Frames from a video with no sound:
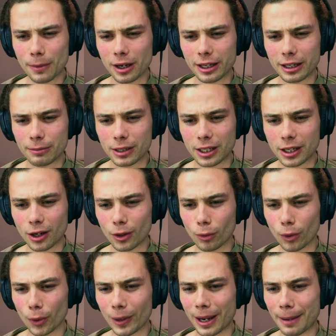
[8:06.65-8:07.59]
Here we go,
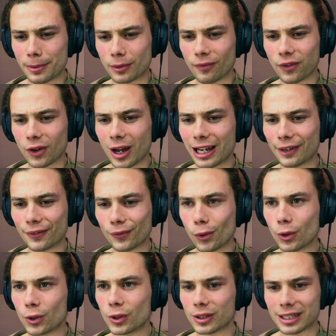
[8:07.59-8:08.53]
all the way up to Flying
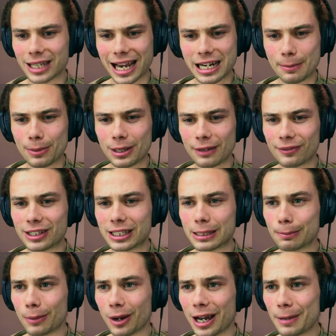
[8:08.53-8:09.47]
Fortress and a bit of
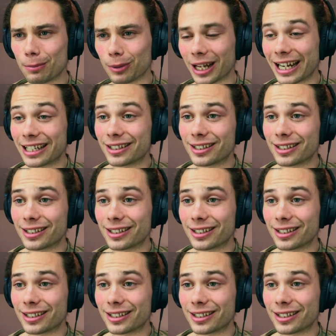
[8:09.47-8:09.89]
Spy Plane,